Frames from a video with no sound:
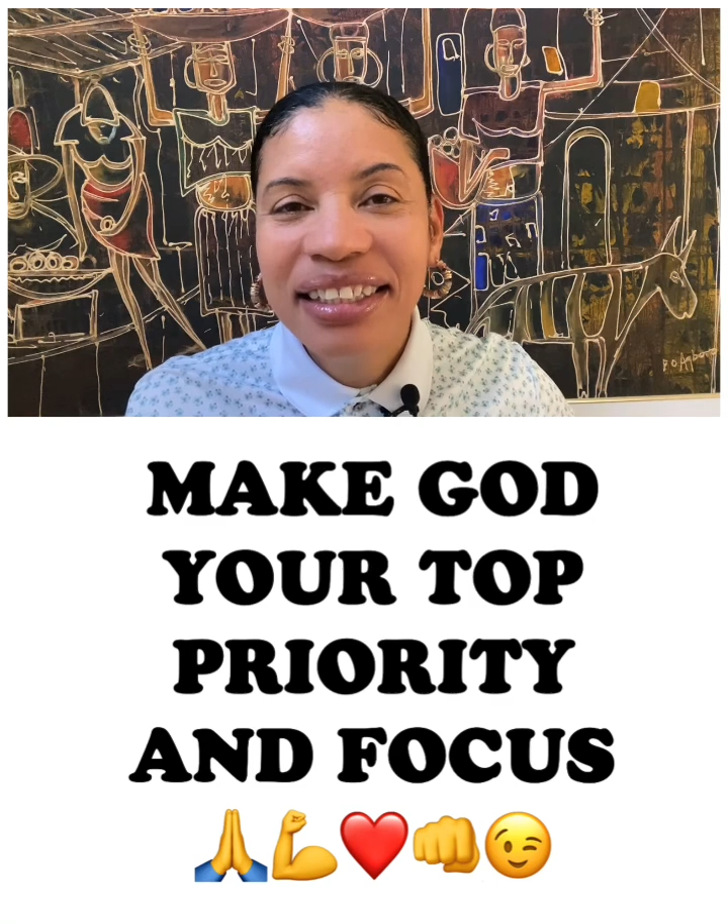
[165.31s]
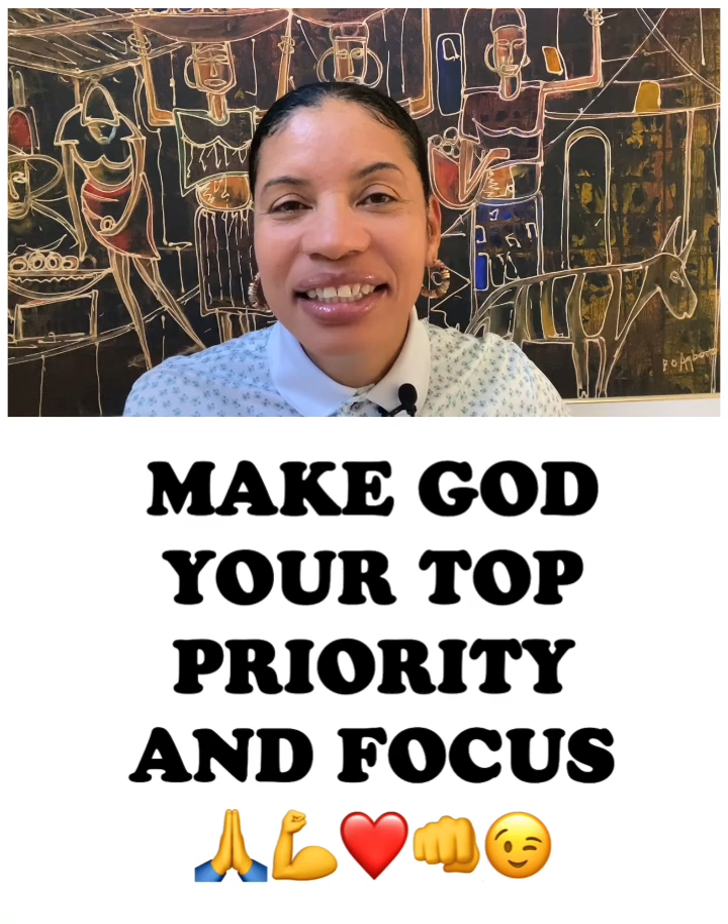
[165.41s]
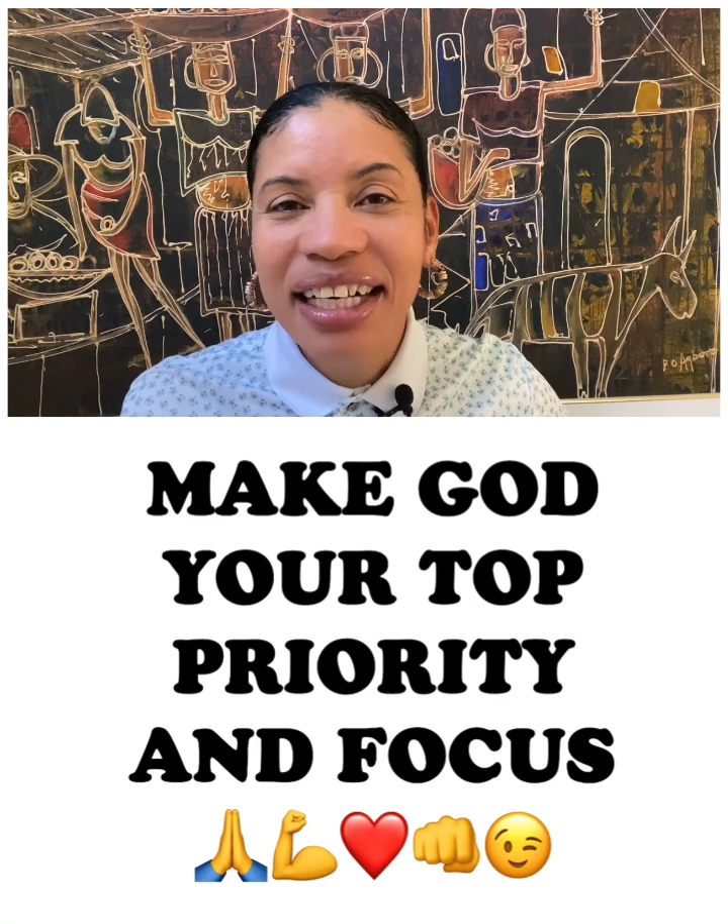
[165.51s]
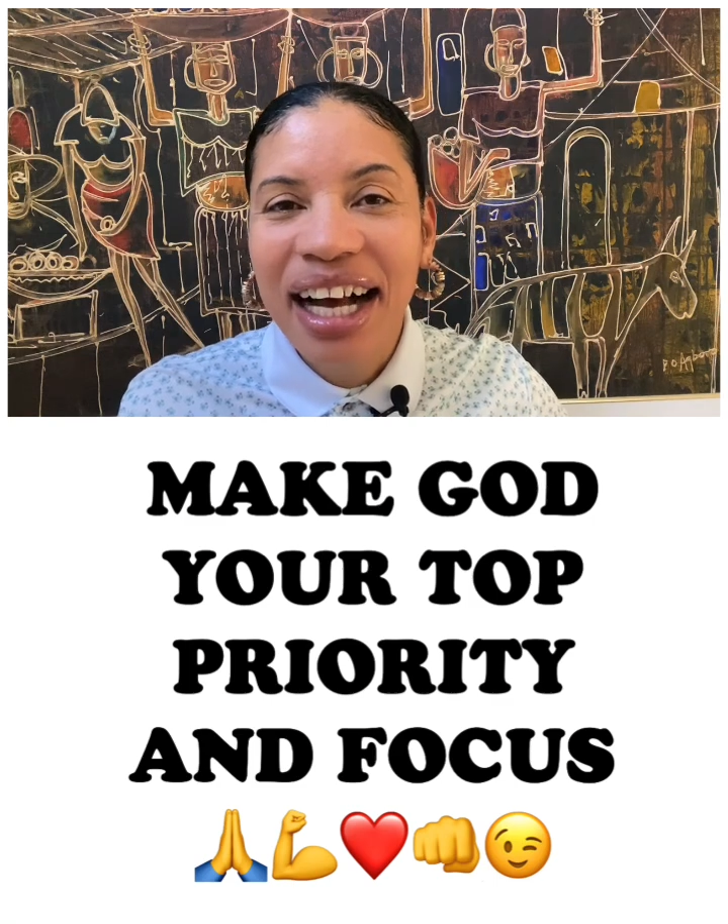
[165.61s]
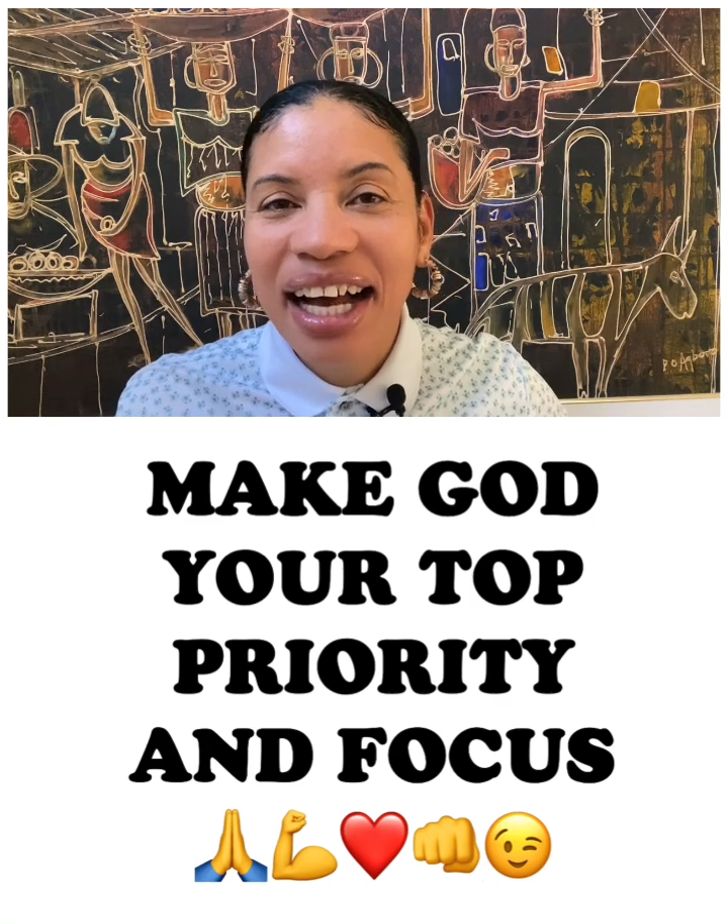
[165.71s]

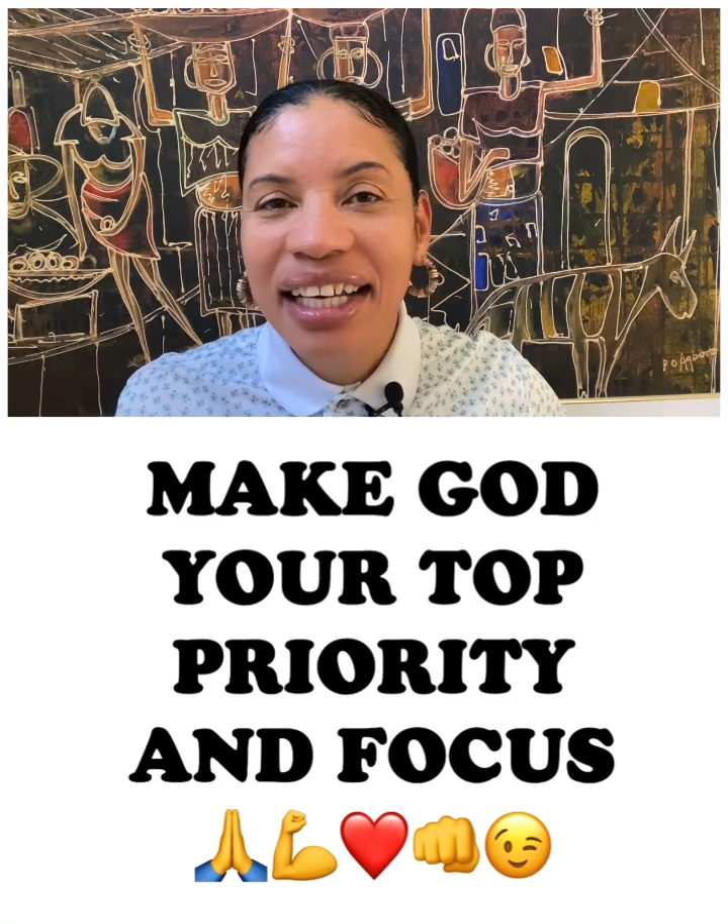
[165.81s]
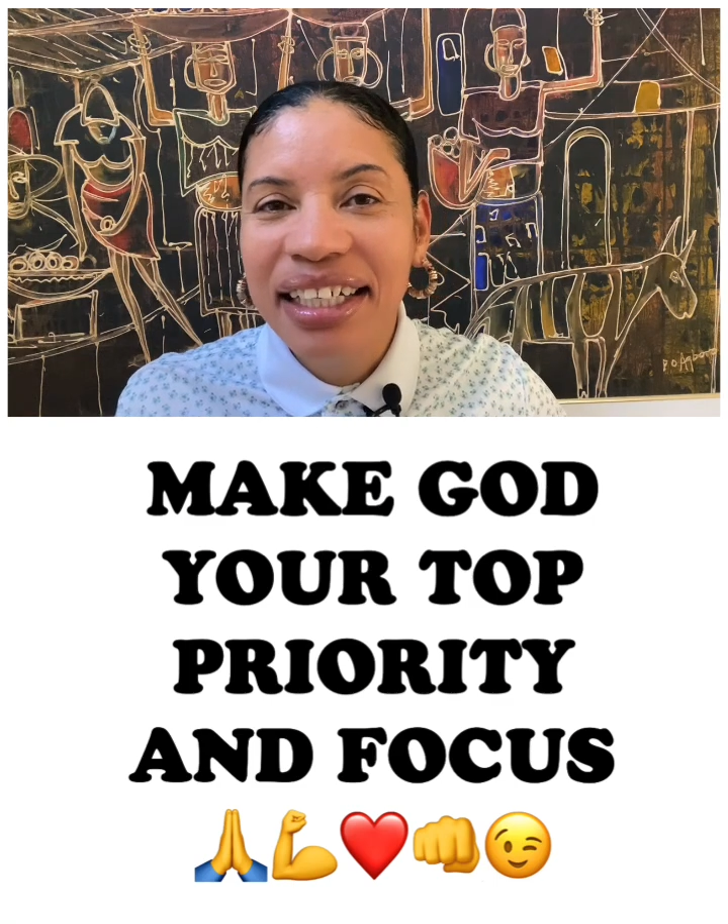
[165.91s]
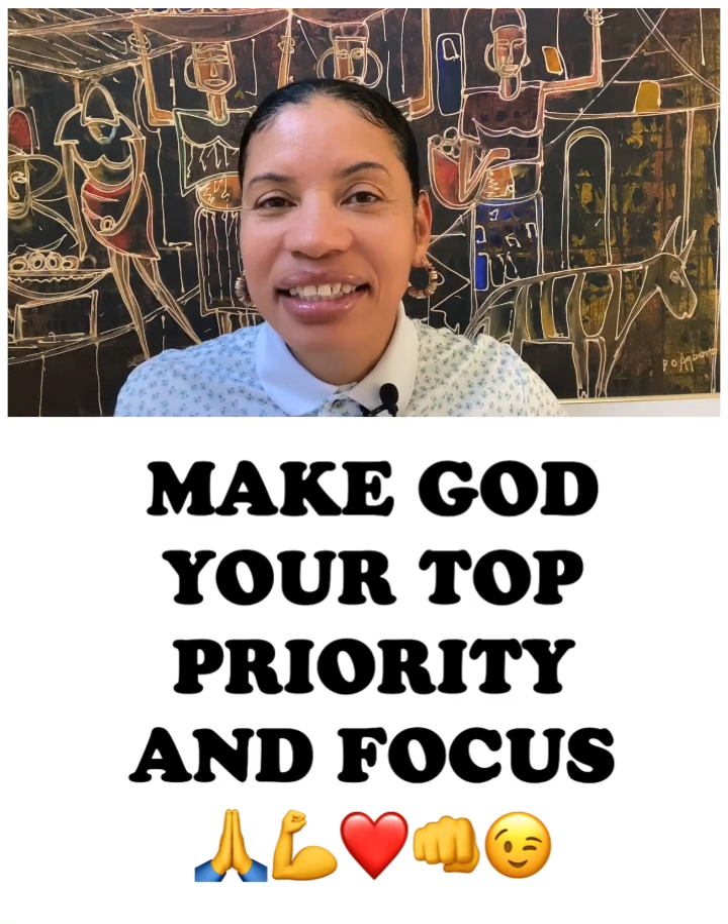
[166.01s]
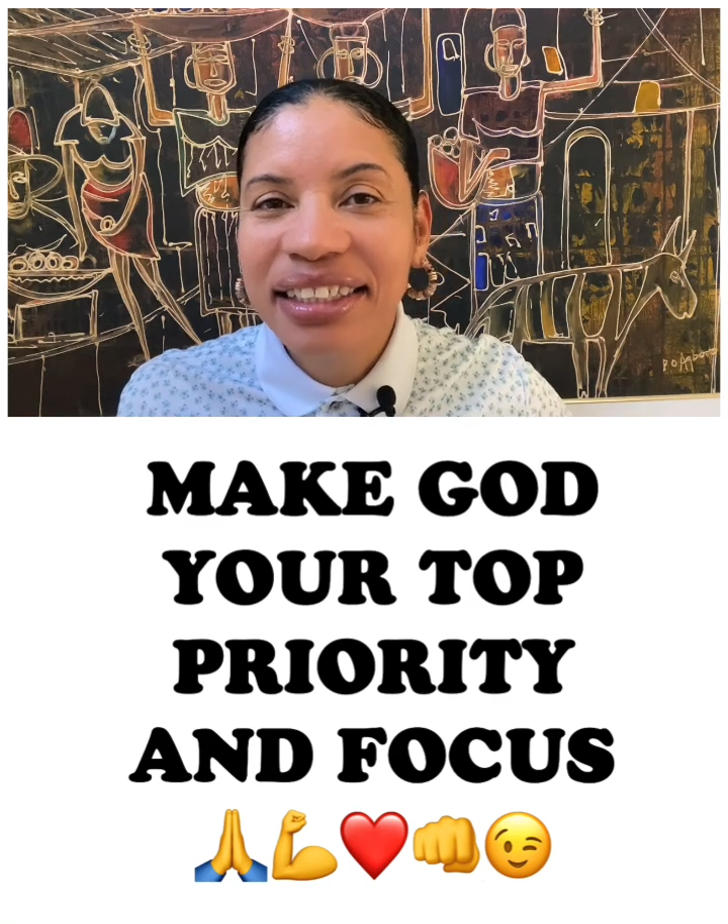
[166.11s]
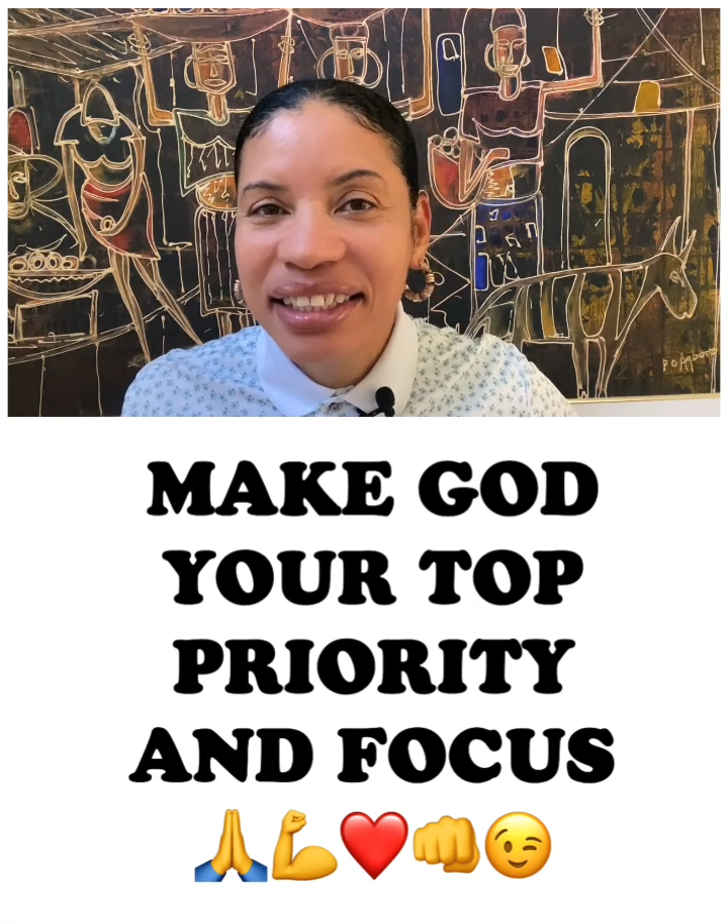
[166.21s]
to guide
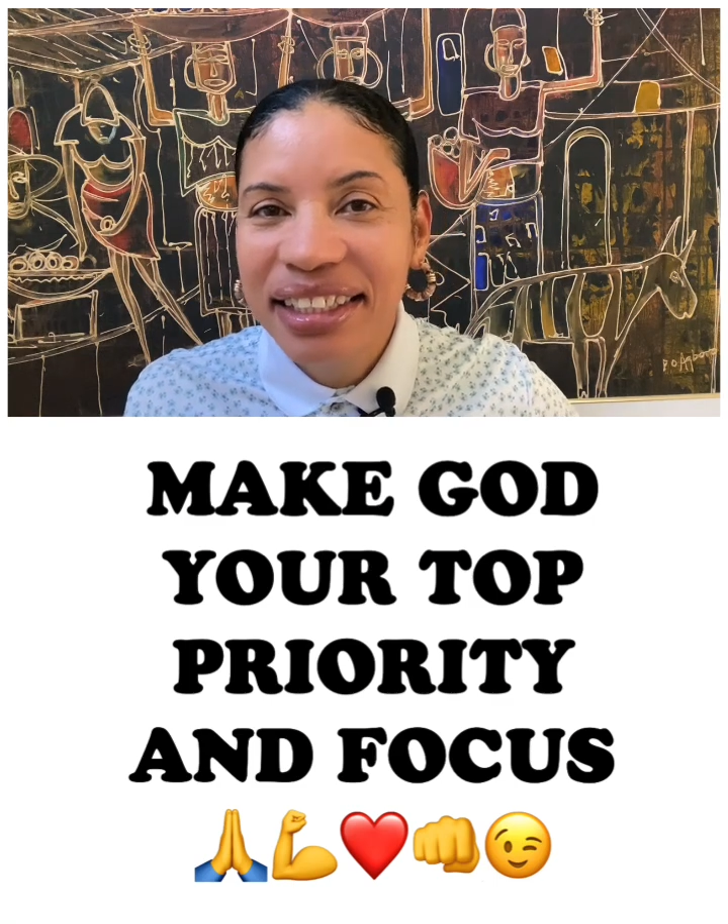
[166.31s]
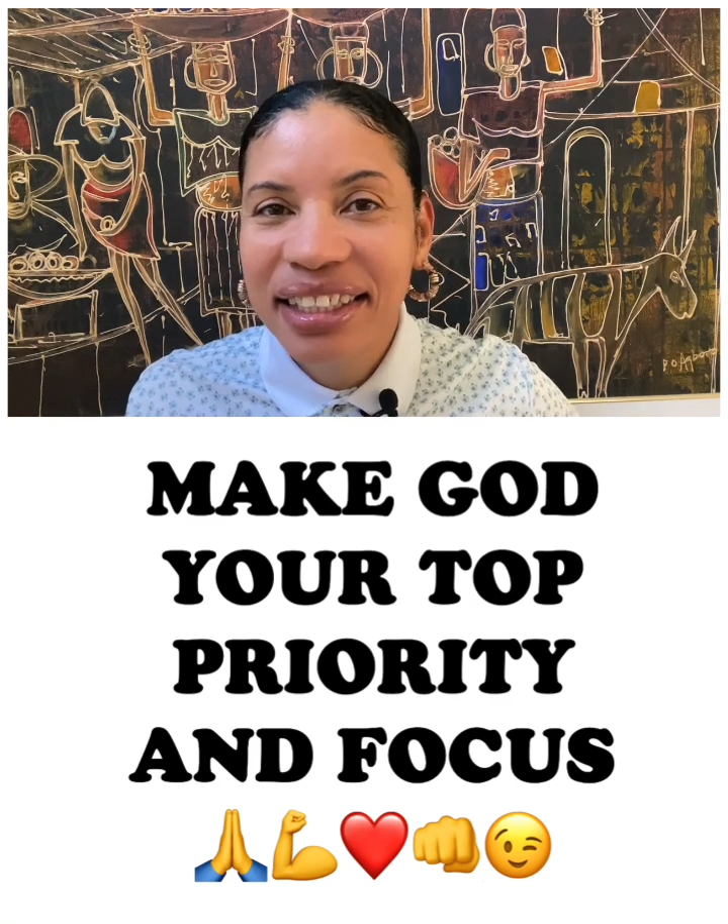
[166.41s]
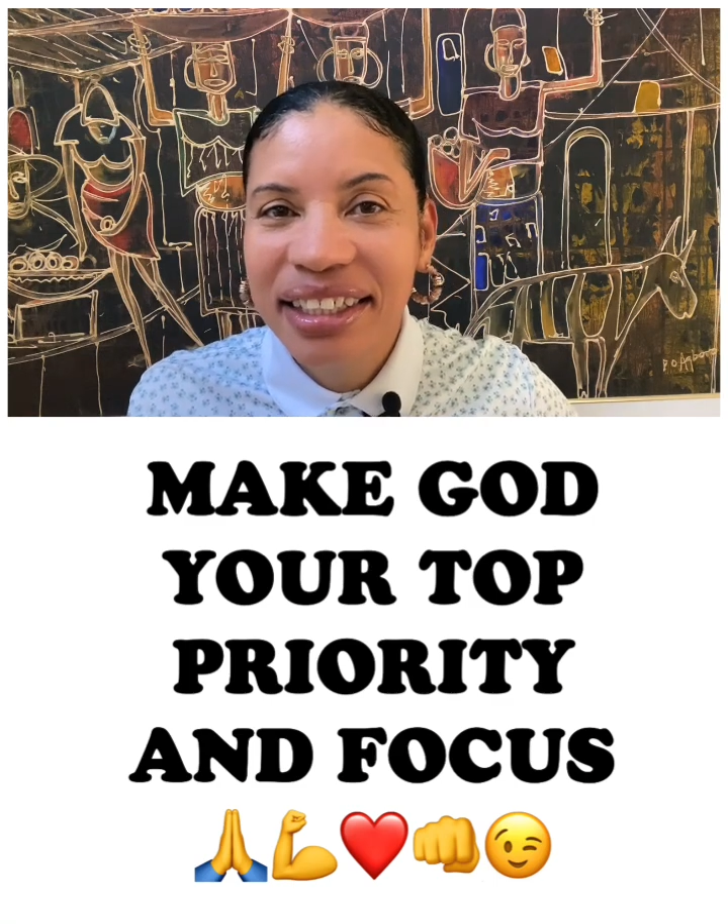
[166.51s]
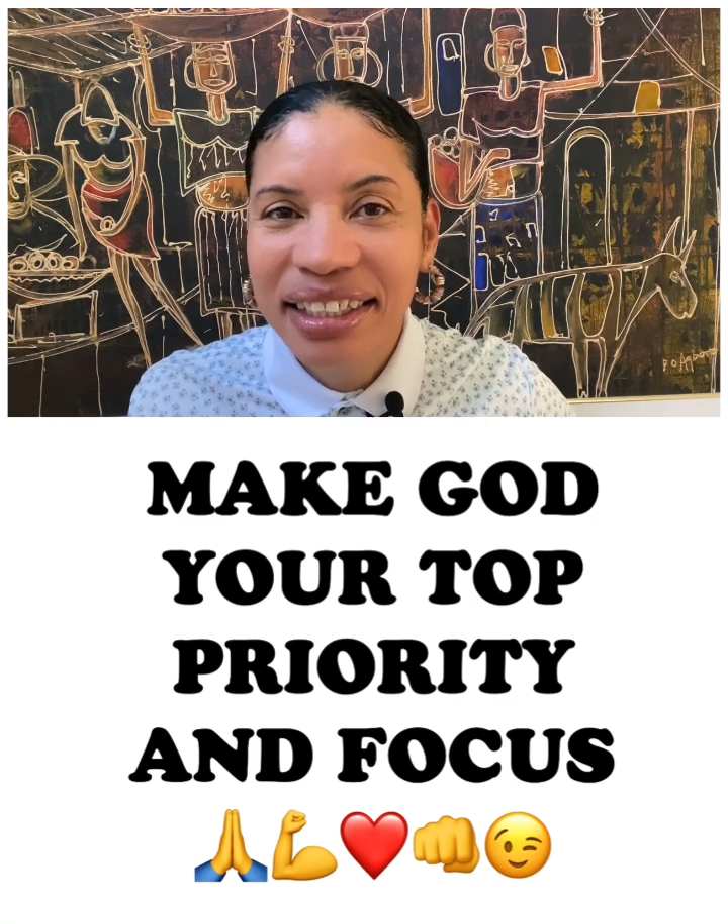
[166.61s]
us,